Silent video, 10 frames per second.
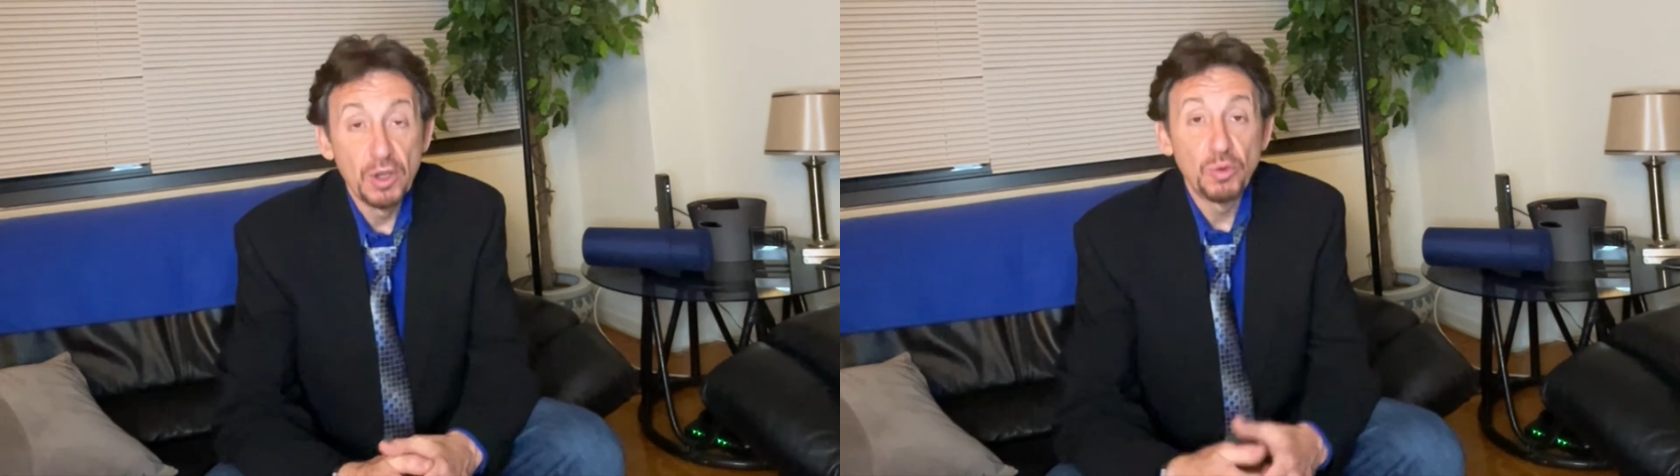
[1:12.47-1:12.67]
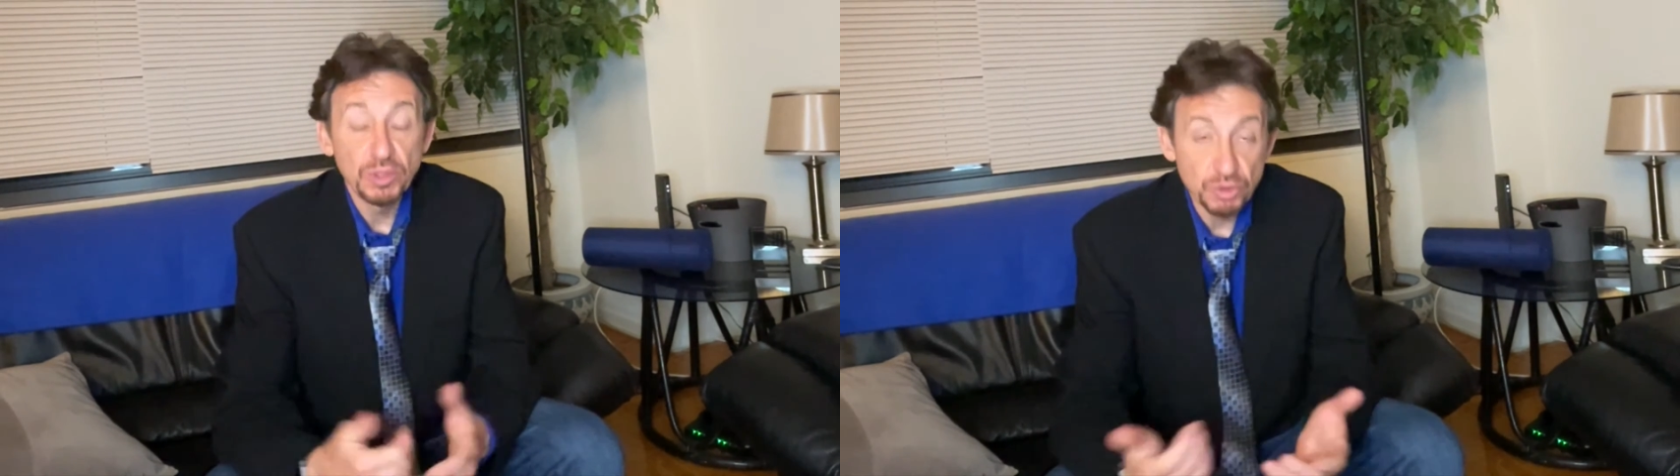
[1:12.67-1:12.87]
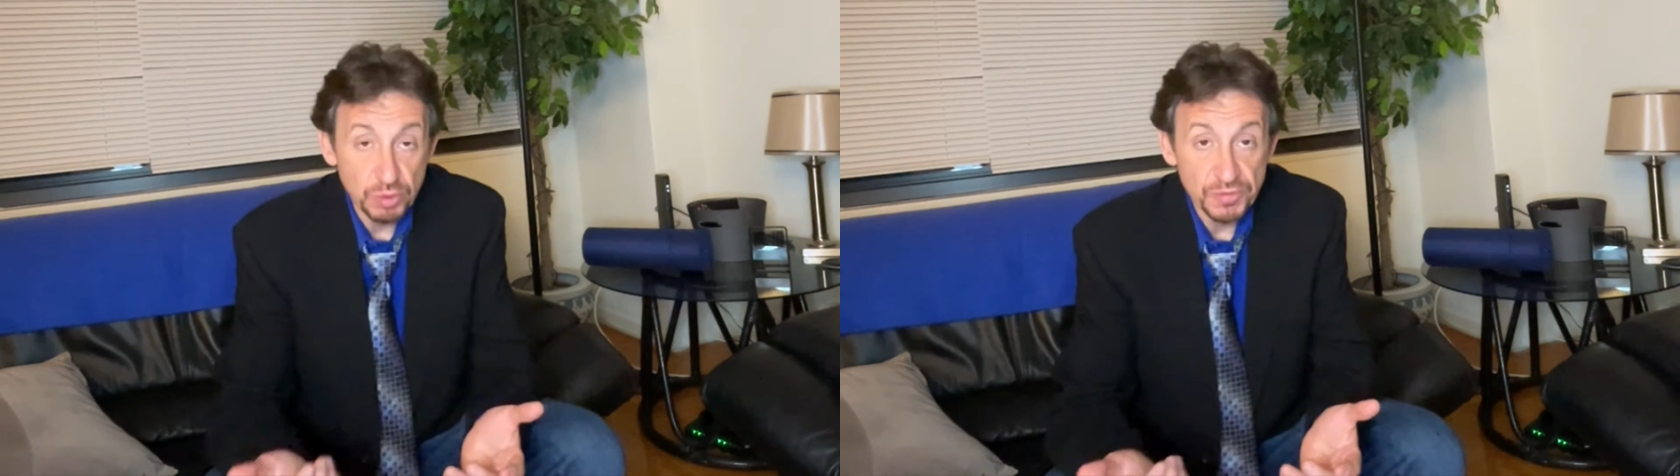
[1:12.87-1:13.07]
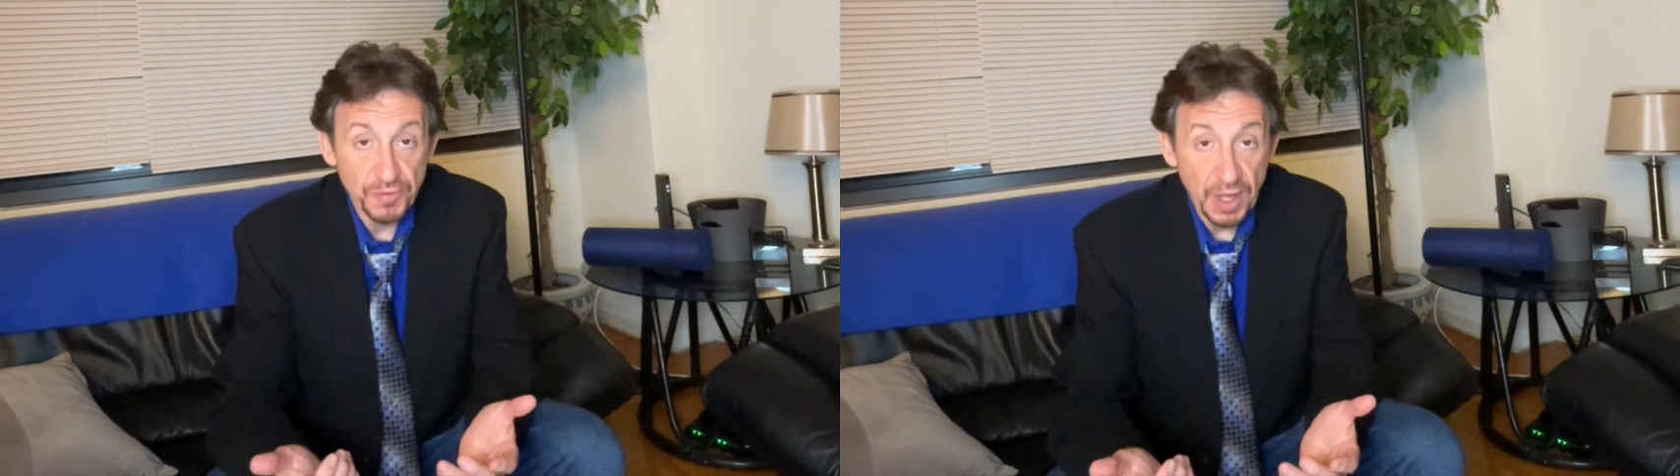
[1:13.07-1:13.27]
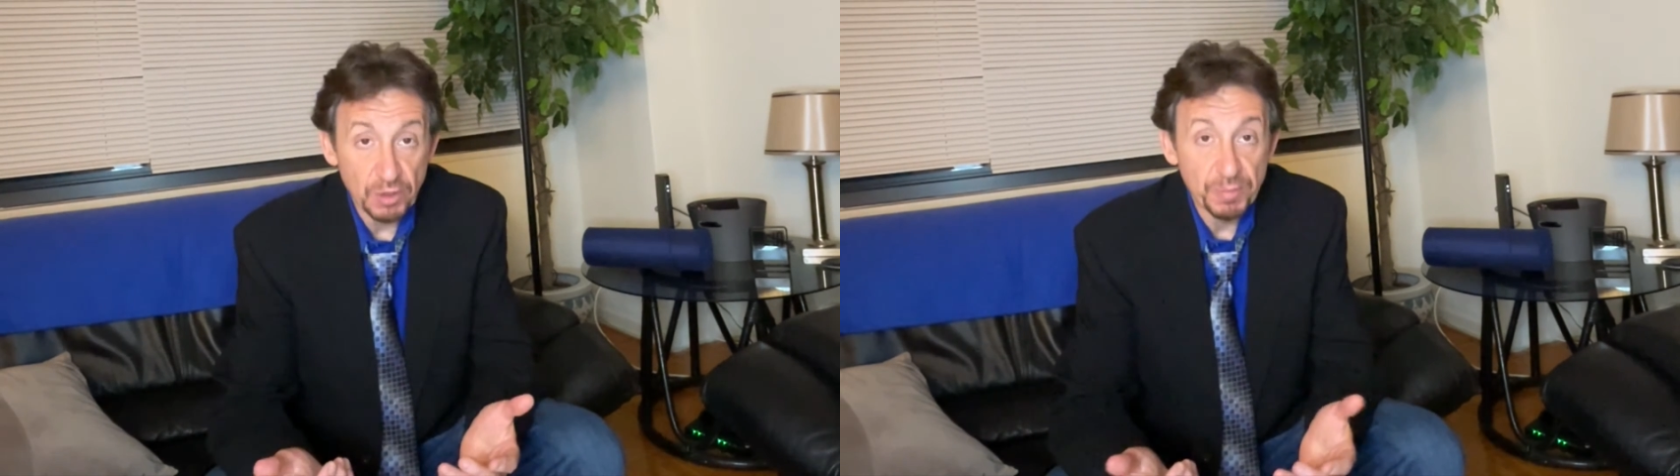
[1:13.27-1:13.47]
which was
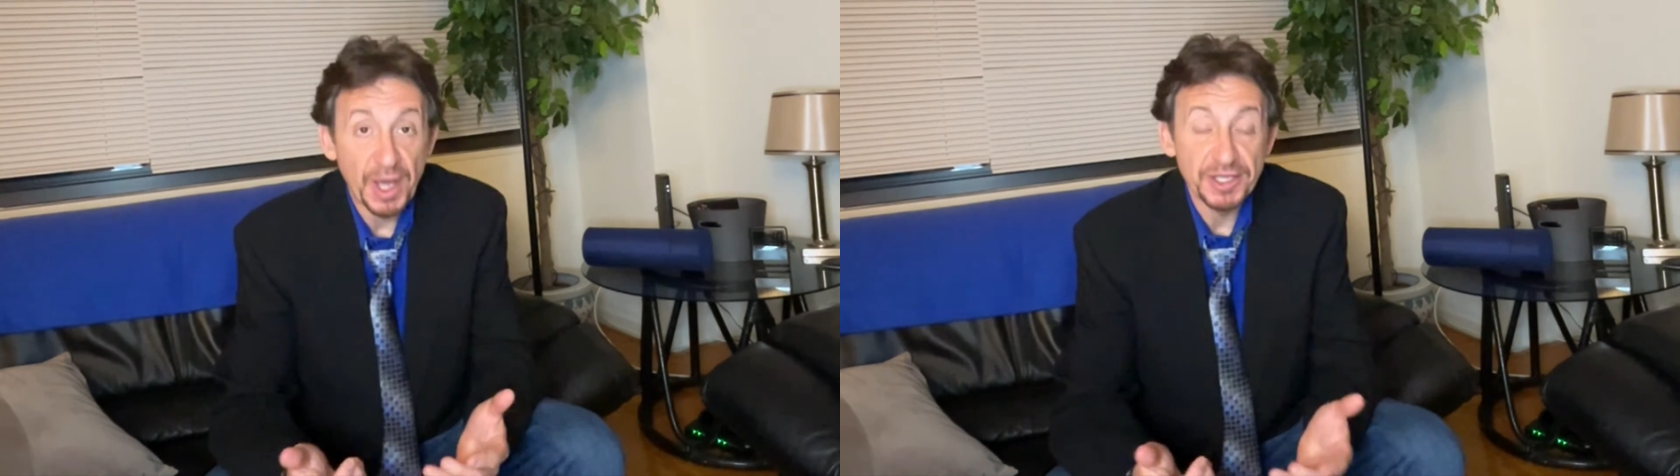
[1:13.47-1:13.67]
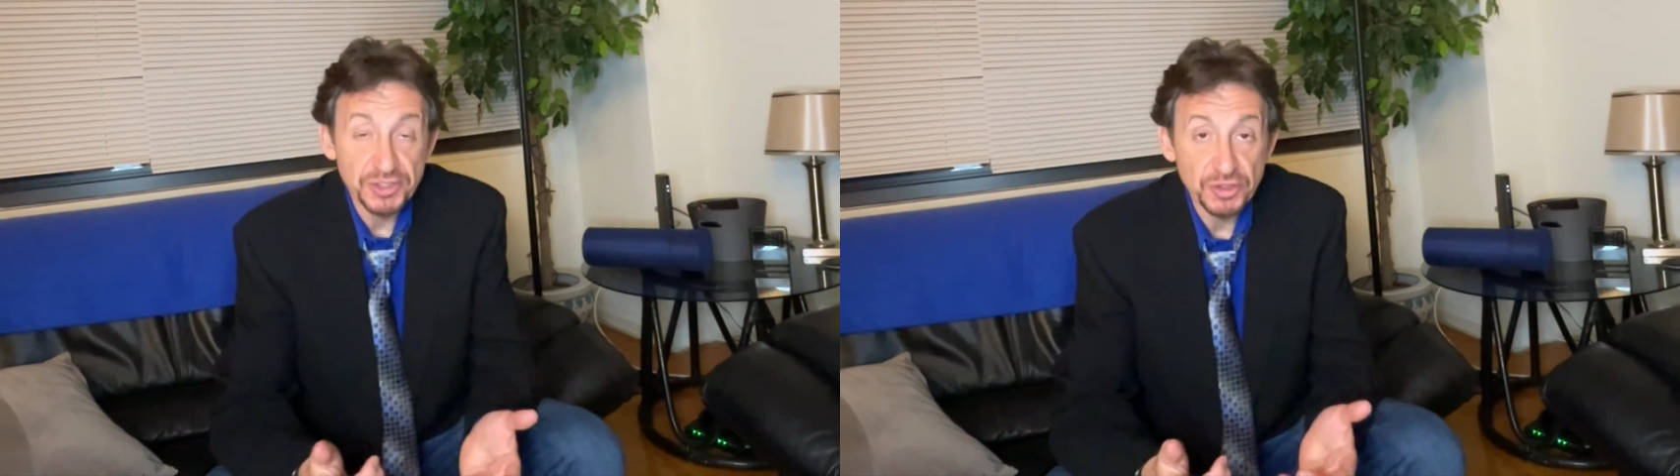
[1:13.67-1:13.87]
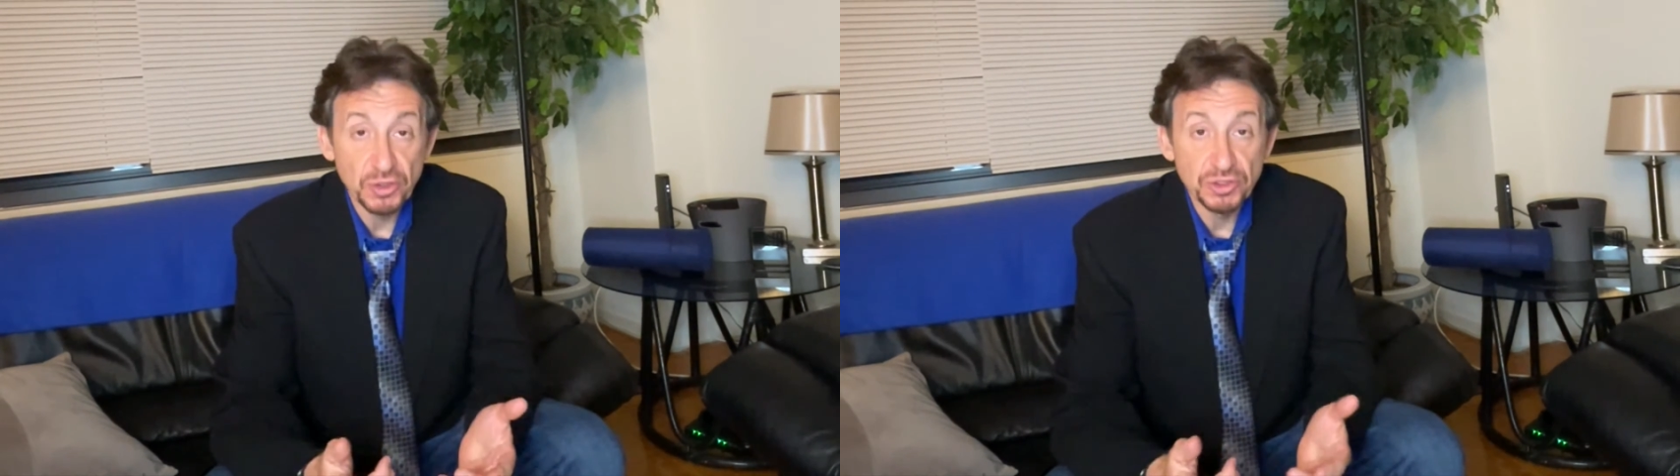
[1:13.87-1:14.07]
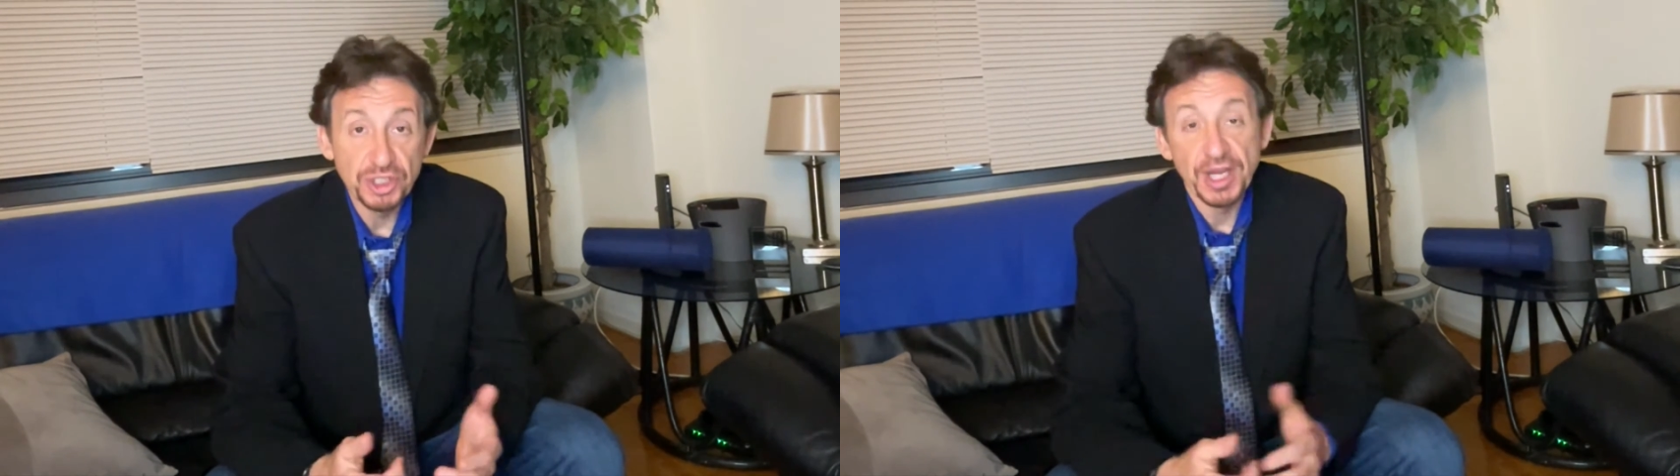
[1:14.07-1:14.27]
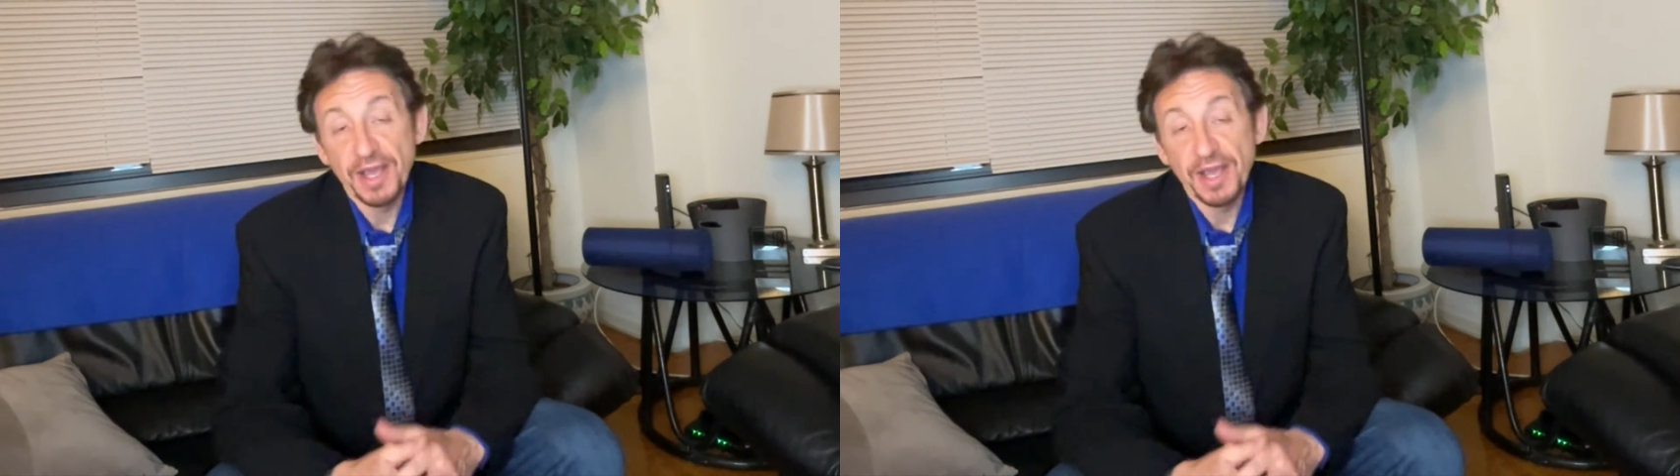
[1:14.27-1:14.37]
followed by a surge in